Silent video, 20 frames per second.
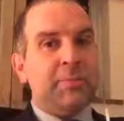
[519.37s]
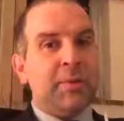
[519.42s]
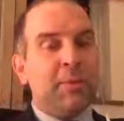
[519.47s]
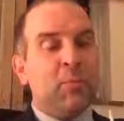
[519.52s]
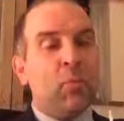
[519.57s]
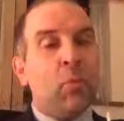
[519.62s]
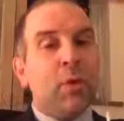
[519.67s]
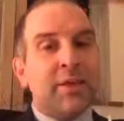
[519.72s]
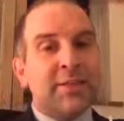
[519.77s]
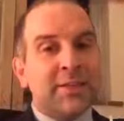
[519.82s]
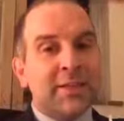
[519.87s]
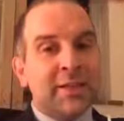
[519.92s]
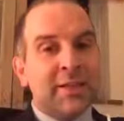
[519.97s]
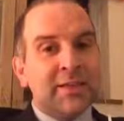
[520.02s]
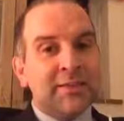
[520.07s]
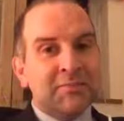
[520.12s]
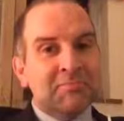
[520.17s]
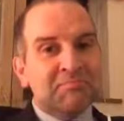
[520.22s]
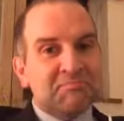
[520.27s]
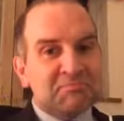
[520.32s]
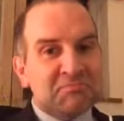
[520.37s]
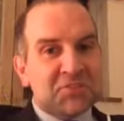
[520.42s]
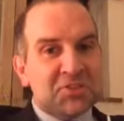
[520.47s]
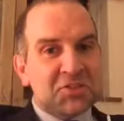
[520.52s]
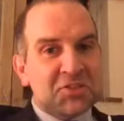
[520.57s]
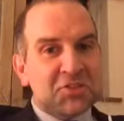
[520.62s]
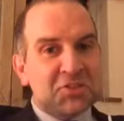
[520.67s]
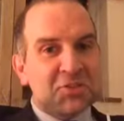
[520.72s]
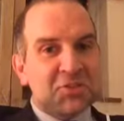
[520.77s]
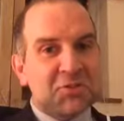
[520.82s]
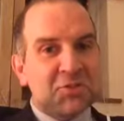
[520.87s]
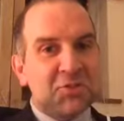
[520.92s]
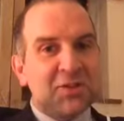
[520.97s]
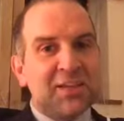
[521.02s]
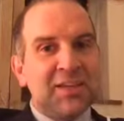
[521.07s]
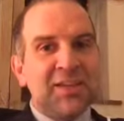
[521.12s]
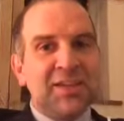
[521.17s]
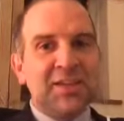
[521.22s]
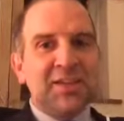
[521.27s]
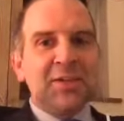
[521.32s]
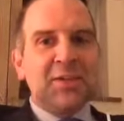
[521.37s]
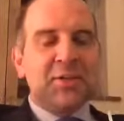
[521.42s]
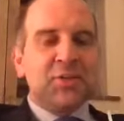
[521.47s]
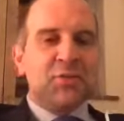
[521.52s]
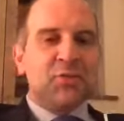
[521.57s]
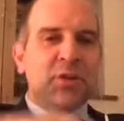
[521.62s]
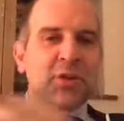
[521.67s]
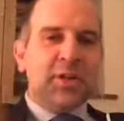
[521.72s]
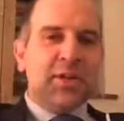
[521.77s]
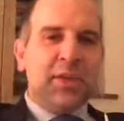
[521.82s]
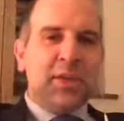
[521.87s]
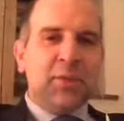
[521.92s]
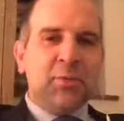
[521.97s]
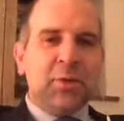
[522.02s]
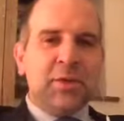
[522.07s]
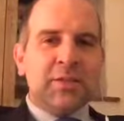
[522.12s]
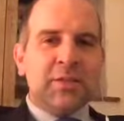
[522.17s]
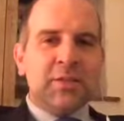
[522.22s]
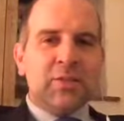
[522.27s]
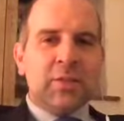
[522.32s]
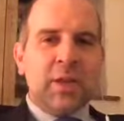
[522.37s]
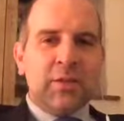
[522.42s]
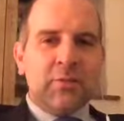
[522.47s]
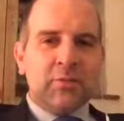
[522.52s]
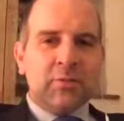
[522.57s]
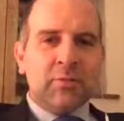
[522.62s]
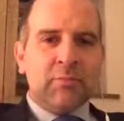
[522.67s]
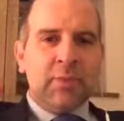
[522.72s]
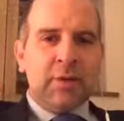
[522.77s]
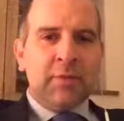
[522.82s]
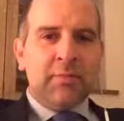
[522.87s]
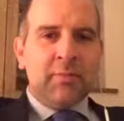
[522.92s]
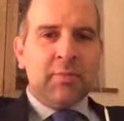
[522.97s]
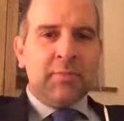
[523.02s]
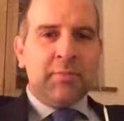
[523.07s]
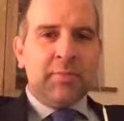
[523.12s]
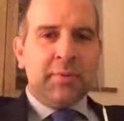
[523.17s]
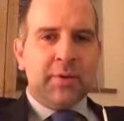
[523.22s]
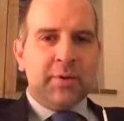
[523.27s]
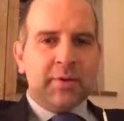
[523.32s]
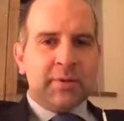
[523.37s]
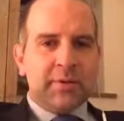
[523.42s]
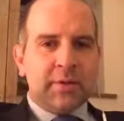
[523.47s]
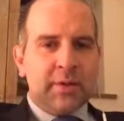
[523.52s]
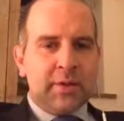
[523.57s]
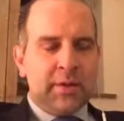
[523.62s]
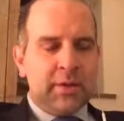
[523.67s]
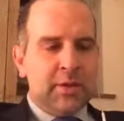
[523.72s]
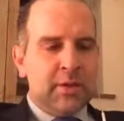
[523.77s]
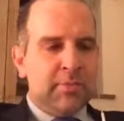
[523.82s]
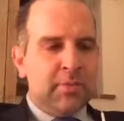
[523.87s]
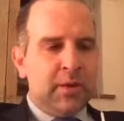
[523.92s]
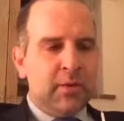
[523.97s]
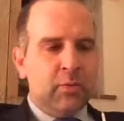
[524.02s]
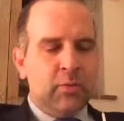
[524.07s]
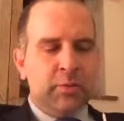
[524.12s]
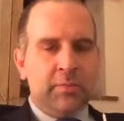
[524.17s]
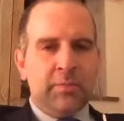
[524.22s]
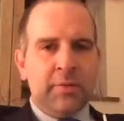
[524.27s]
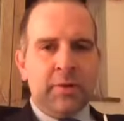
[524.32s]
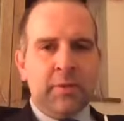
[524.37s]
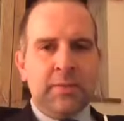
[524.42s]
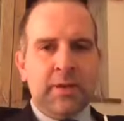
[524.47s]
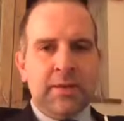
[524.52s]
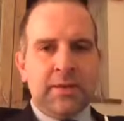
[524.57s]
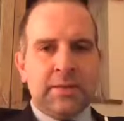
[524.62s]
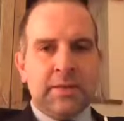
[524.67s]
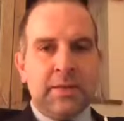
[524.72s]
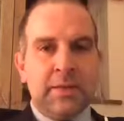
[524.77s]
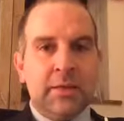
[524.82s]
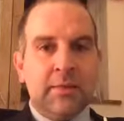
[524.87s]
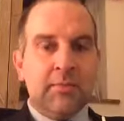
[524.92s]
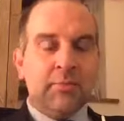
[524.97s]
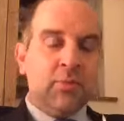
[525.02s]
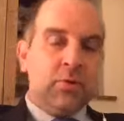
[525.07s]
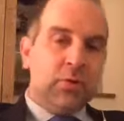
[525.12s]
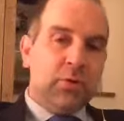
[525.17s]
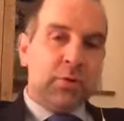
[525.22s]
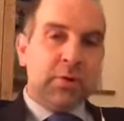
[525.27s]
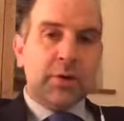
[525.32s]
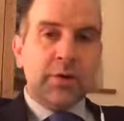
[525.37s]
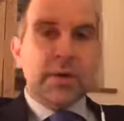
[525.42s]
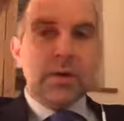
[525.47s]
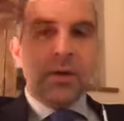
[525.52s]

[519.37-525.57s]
people waiting for surgery. Try and keep you waiting down to a minimum, but you might want to bring a magazine, a book.